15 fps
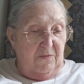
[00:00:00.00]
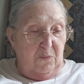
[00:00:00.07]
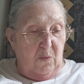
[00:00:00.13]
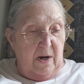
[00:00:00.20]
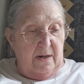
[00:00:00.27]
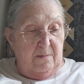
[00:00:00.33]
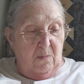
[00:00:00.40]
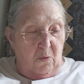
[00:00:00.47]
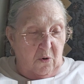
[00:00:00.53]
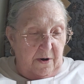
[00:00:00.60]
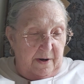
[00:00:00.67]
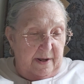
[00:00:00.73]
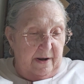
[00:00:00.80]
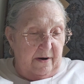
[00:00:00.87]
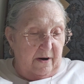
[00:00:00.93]
one more
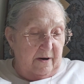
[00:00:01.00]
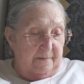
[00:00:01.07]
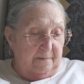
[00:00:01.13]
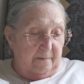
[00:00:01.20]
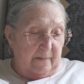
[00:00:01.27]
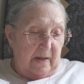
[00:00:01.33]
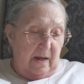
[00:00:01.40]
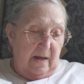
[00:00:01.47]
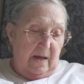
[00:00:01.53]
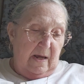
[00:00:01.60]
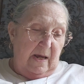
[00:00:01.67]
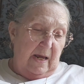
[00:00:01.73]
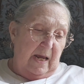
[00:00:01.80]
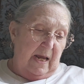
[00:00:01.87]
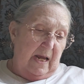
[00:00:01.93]
here.
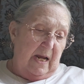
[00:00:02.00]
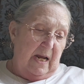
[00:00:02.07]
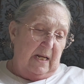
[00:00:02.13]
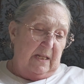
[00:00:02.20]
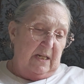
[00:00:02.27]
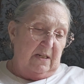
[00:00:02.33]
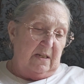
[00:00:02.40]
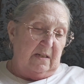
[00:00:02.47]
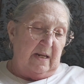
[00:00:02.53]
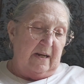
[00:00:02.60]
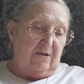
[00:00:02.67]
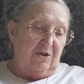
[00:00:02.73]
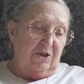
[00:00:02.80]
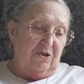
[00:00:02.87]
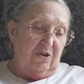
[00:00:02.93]
And this is
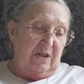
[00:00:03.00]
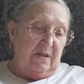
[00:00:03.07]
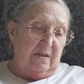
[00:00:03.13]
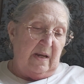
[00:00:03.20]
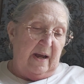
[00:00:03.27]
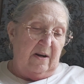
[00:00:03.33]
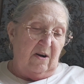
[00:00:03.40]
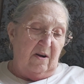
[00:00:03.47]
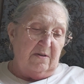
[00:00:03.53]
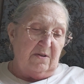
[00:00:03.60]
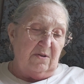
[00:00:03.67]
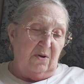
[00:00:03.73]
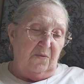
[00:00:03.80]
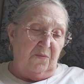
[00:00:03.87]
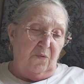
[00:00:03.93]
Extrude Design
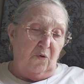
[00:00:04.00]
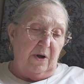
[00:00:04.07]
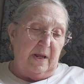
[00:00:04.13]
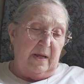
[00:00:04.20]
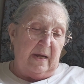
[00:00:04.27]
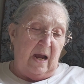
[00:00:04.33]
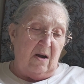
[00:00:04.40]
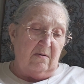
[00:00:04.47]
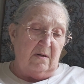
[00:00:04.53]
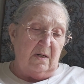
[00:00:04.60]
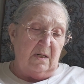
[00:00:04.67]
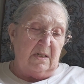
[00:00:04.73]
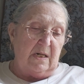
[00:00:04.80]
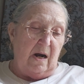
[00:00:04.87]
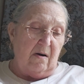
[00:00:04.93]
also, 40
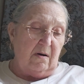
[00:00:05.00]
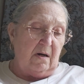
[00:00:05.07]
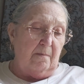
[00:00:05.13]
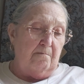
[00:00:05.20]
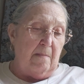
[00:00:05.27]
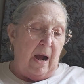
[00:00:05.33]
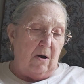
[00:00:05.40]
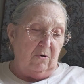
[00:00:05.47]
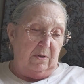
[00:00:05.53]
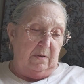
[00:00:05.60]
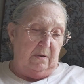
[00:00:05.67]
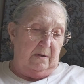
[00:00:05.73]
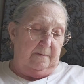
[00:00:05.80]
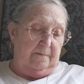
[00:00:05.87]
count Dark Mountain.